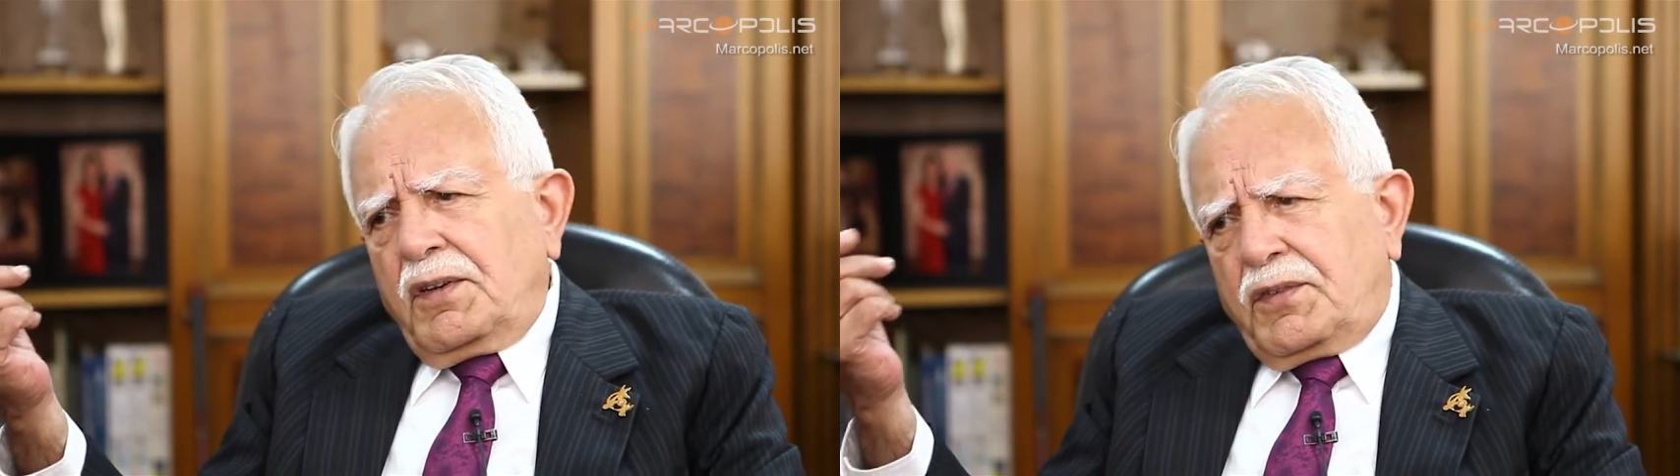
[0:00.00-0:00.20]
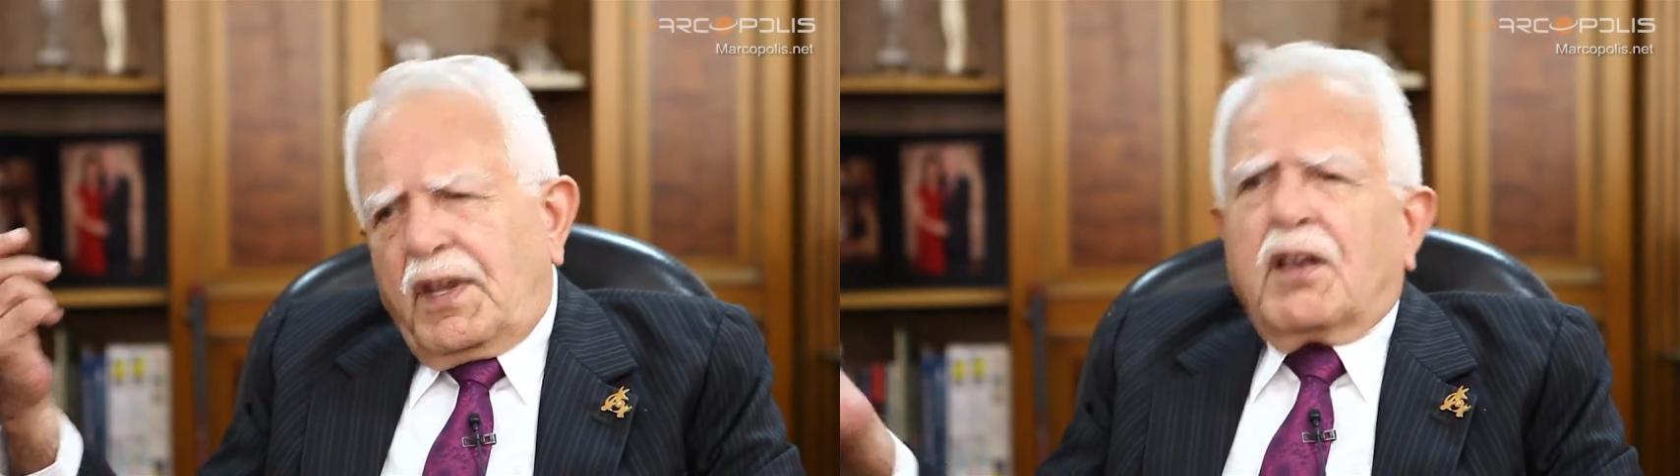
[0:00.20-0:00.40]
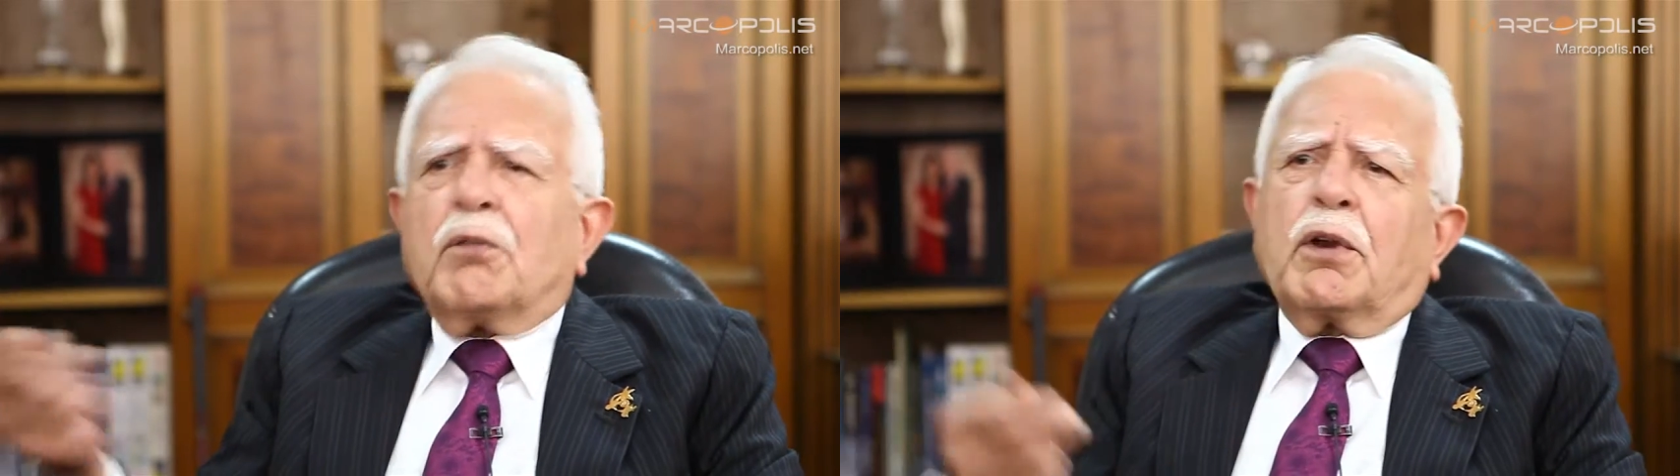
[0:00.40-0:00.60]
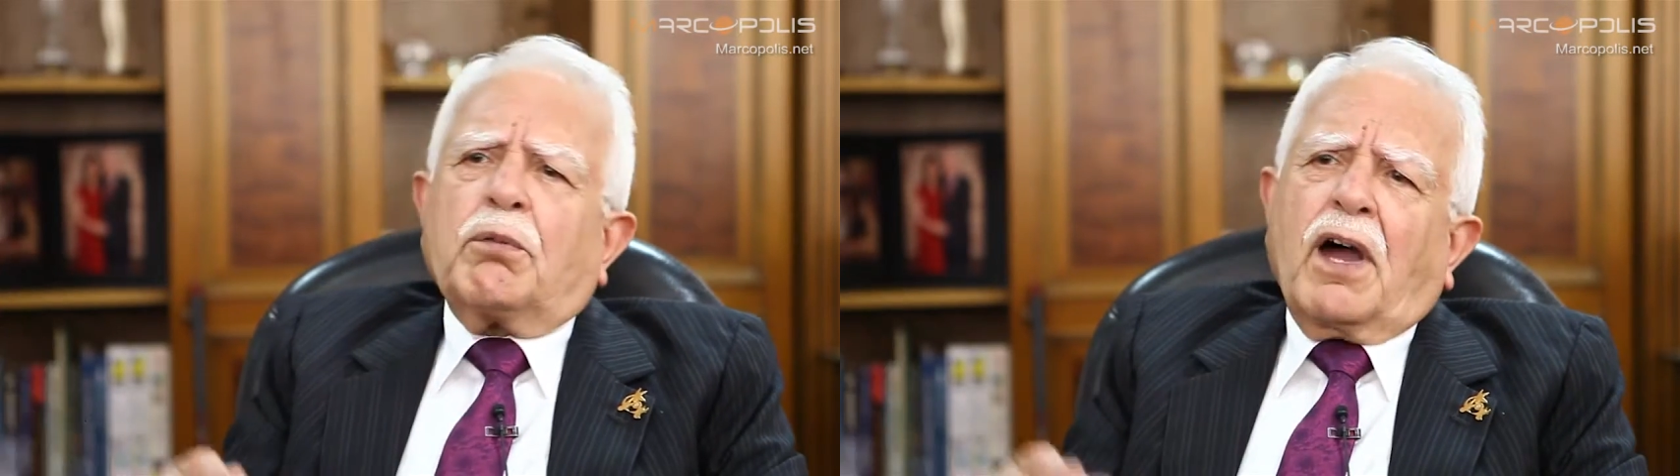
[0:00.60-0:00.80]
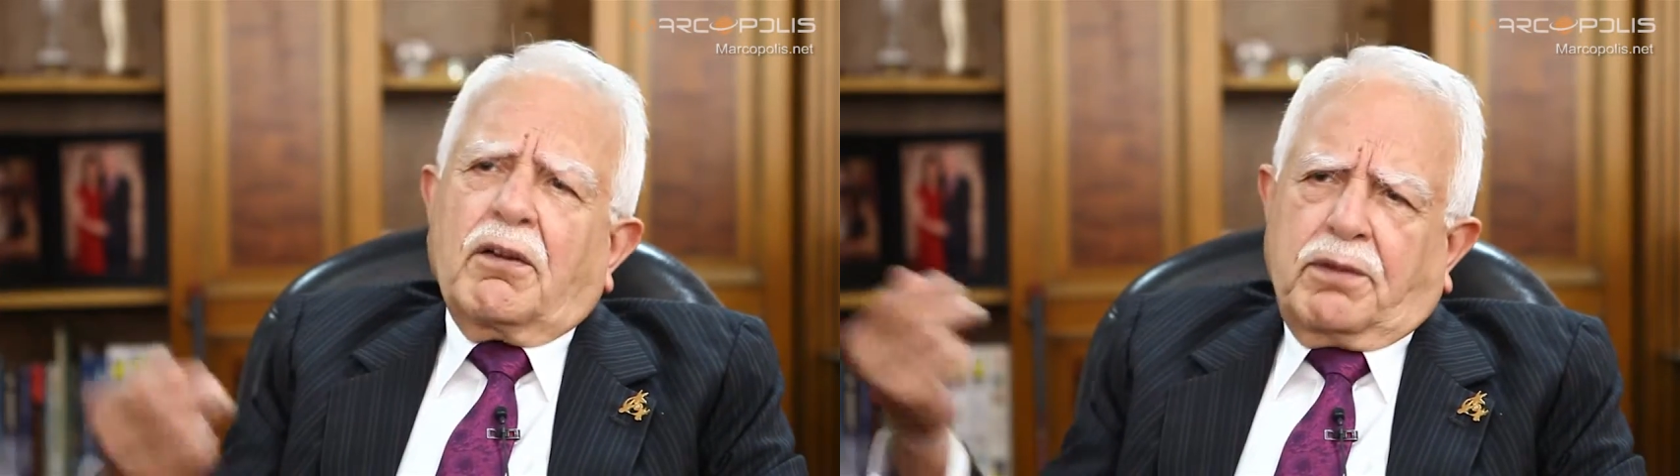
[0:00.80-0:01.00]
they come and
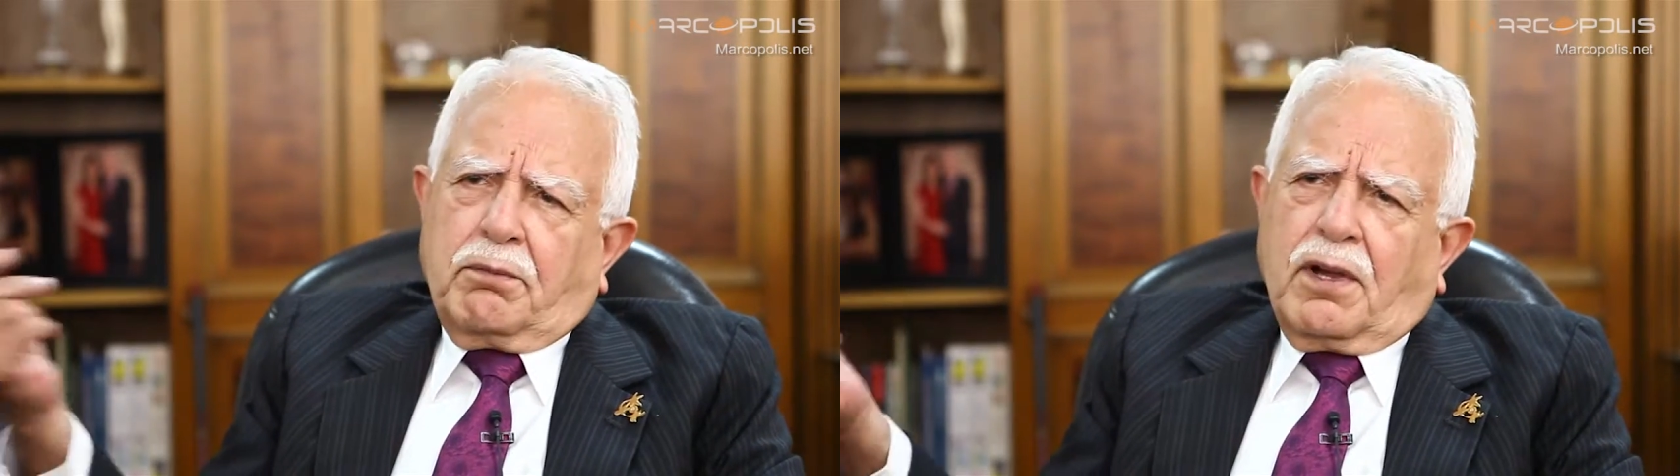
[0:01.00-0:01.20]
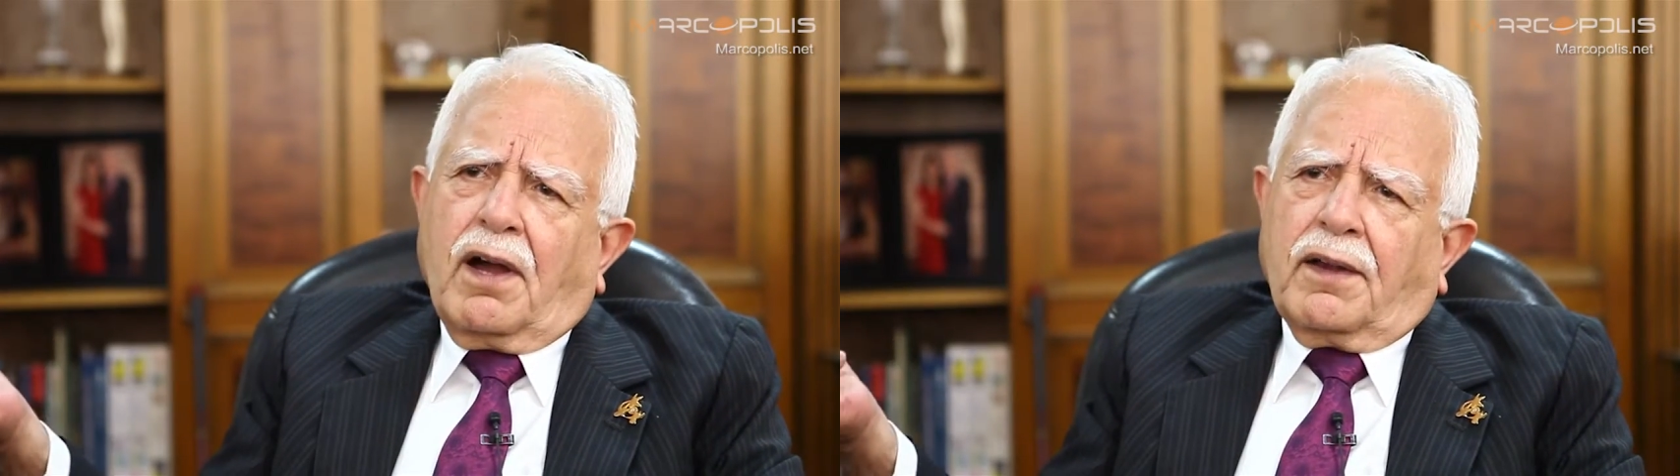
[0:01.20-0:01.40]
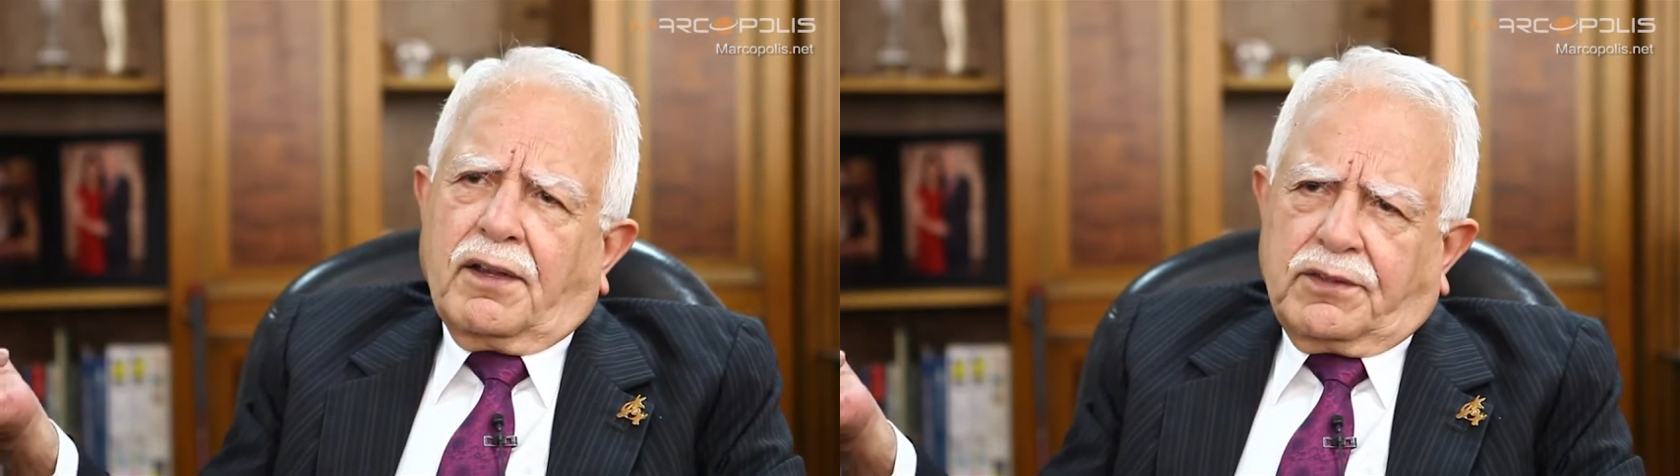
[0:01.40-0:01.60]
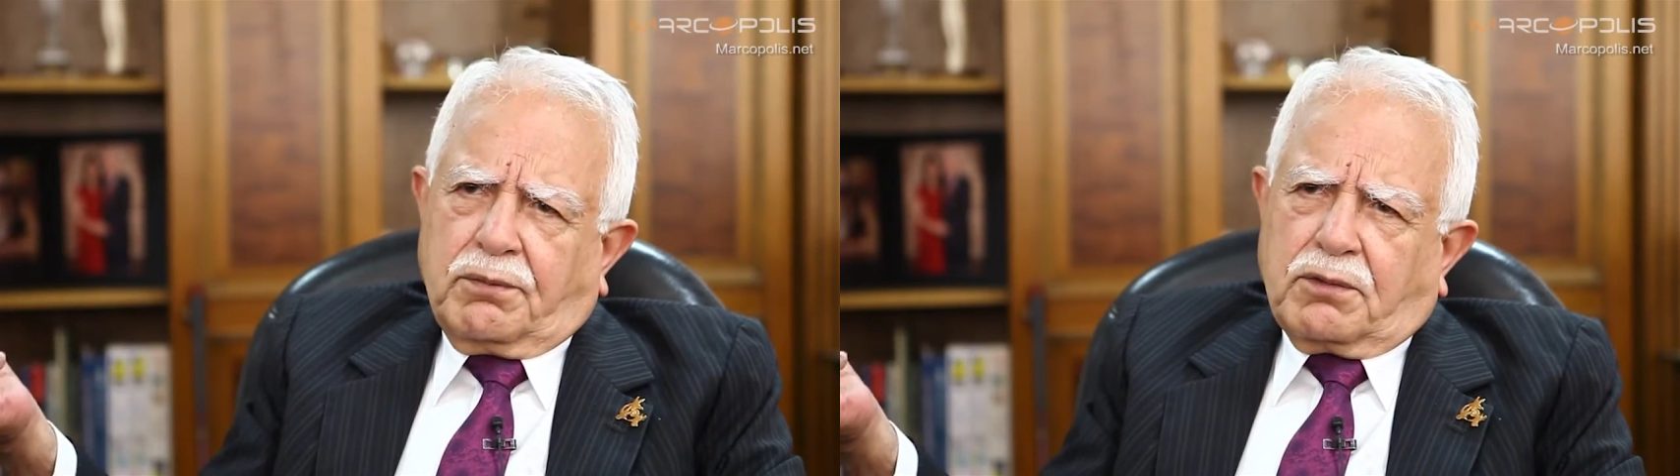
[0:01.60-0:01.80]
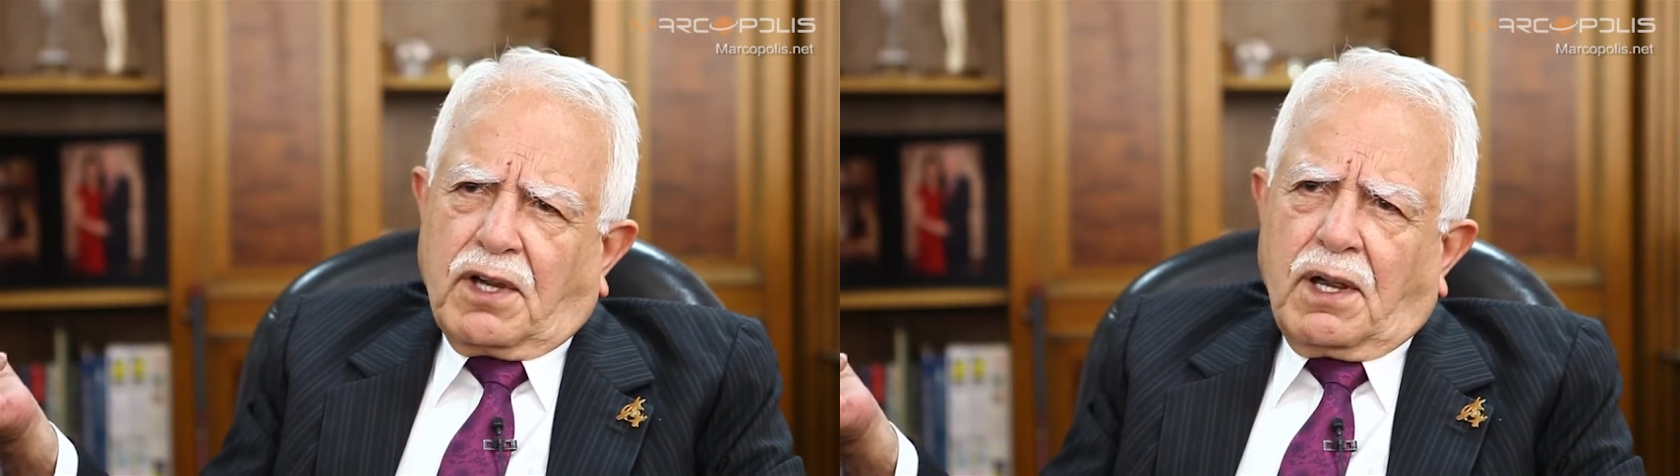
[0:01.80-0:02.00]
buy from Ghana
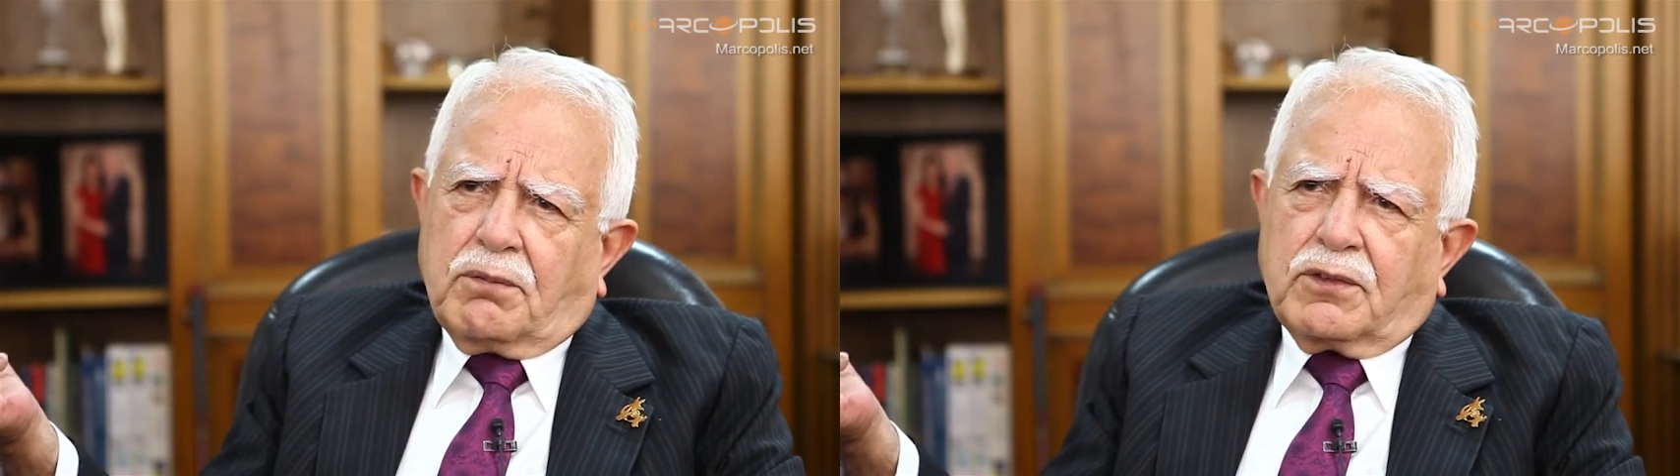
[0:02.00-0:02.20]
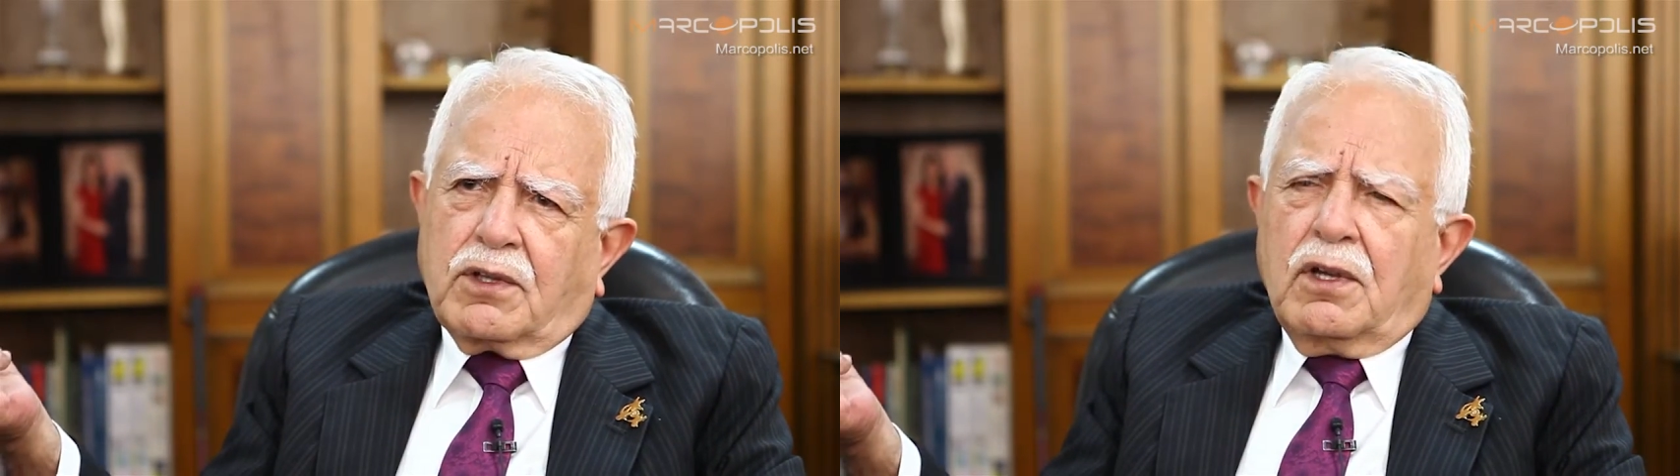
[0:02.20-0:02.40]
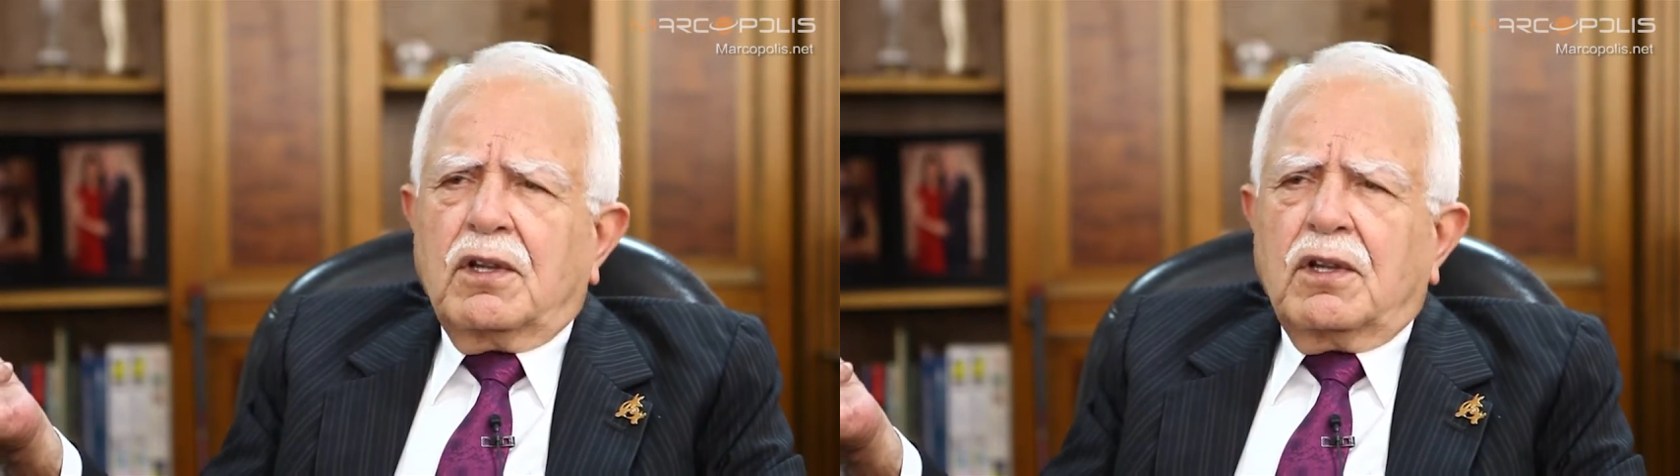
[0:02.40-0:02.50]
sometimes.